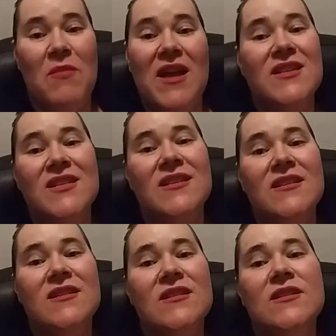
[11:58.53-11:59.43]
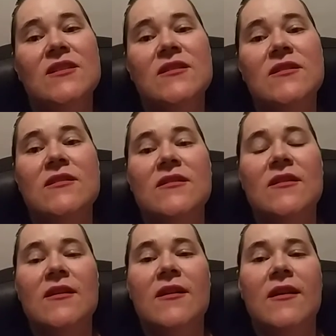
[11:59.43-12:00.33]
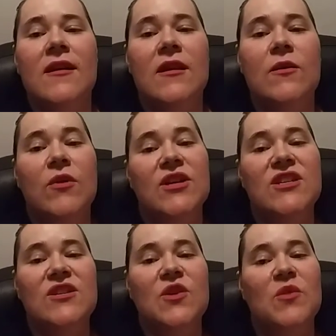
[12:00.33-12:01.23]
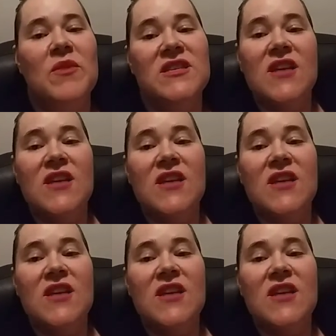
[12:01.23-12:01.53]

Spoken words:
mansions, and you want your children to go to the best